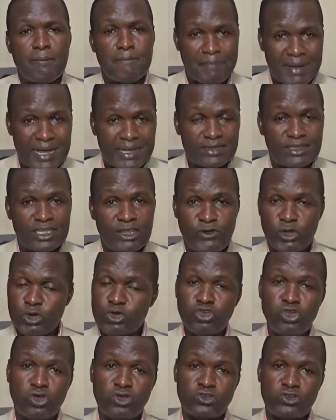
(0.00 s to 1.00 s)
But if you
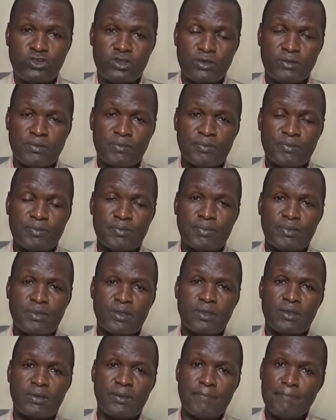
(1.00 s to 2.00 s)
do not
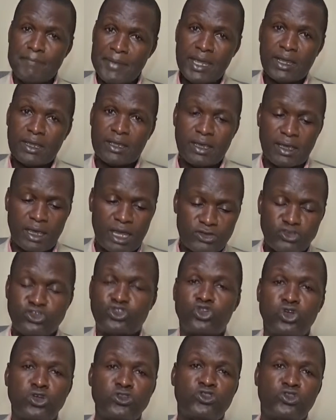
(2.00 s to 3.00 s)
make a
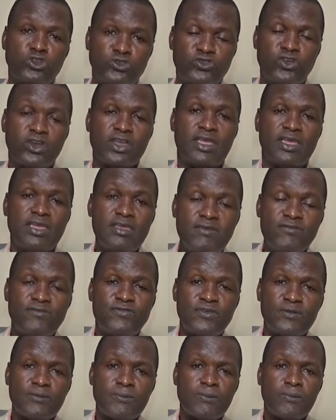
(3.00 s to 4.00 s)
choice to
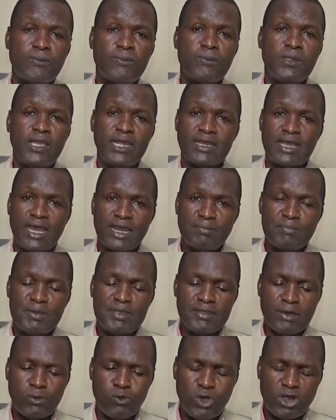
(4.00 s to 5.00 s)
forgive, it can be
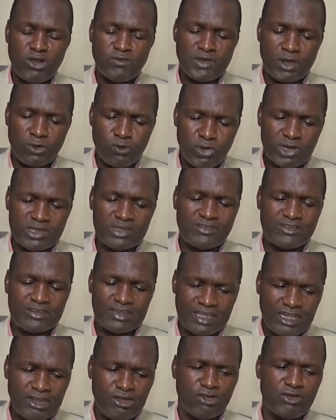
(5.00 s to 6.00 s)
that one of the greatest
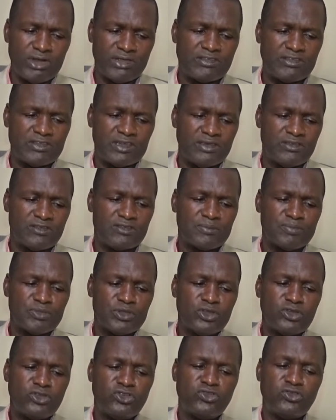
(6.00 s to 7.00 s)
hindrances
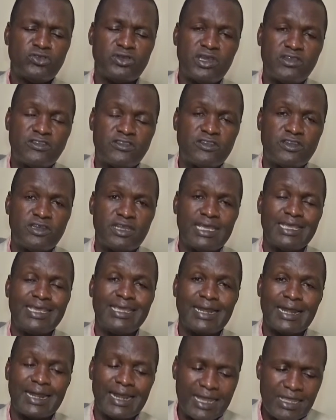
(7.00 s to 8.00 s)
to destiny
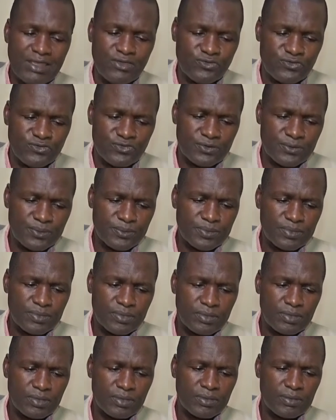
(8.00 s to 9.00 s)
in life.
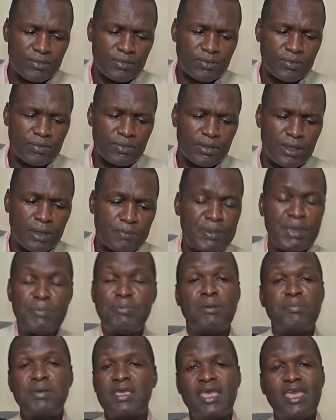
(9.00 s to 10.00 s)

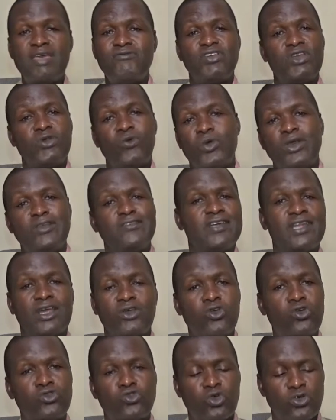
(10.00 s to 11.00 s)
People behave in ways that are
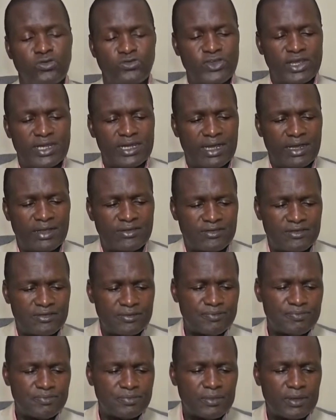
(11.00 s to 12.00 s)
going to offend us.
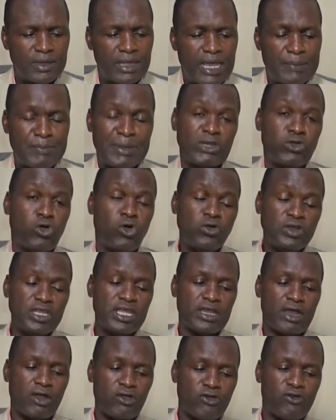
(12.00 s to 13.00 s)
But
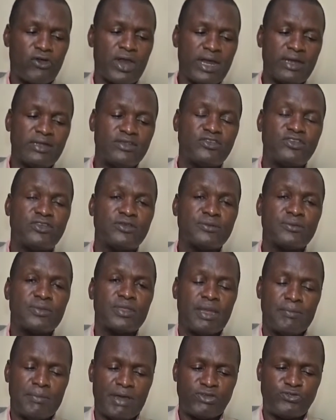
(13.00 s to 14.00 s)
holding a grudge
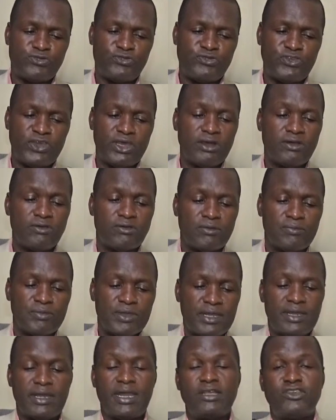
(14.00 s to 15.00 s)
might feel
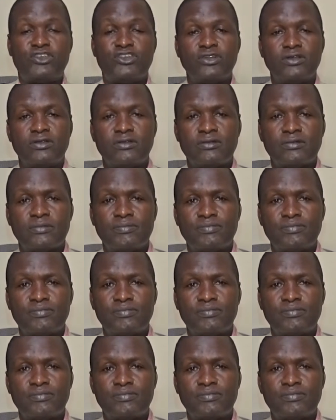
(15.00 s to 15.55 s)
natural.